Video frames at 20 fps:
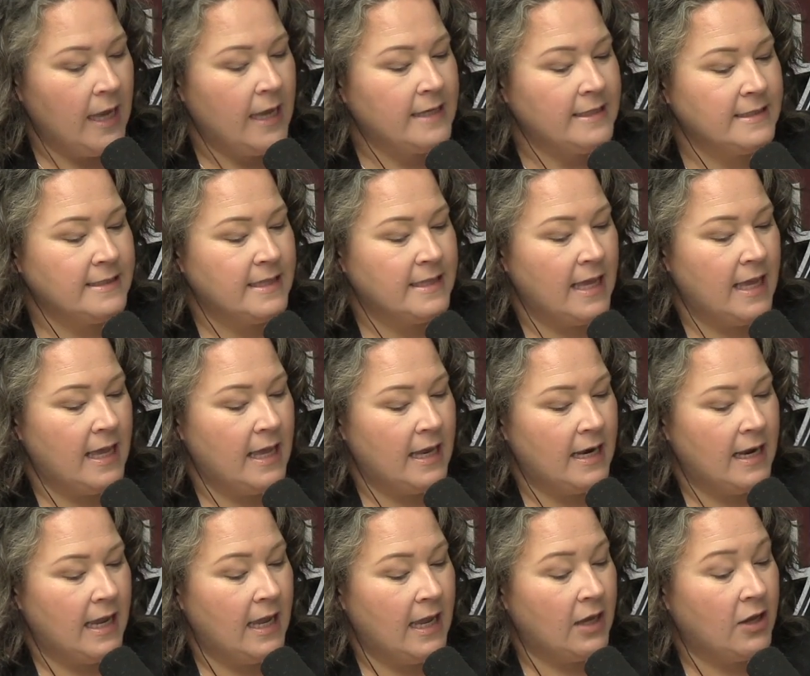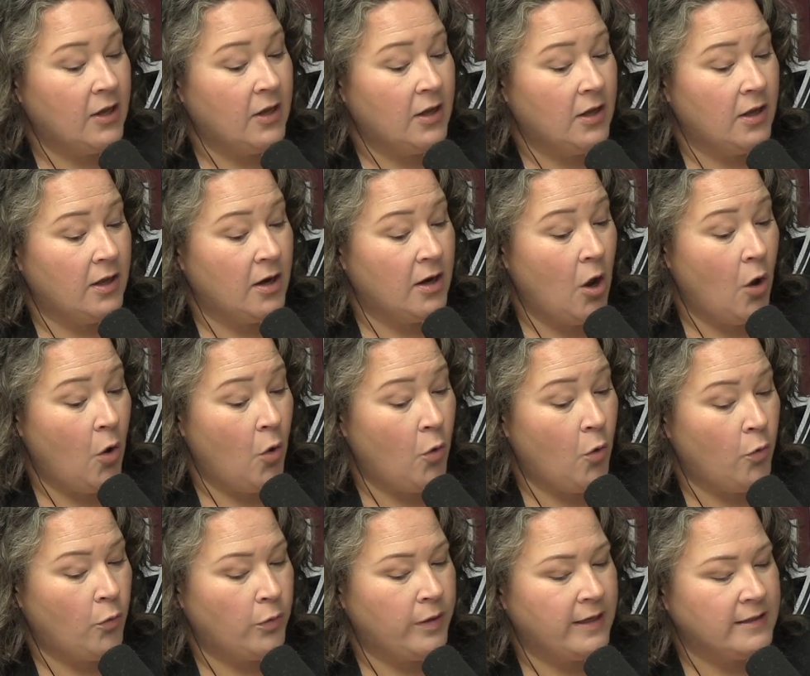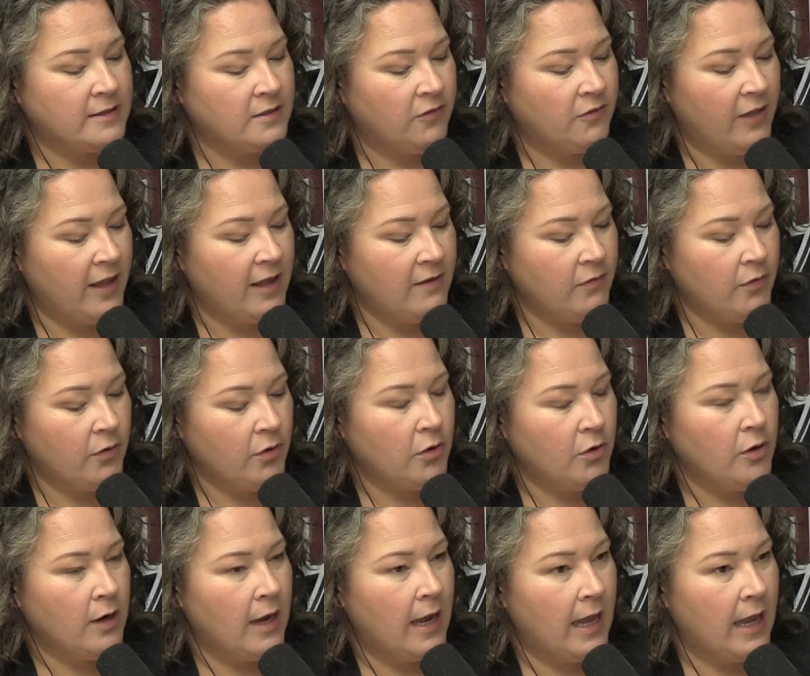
is that it could hold its flavor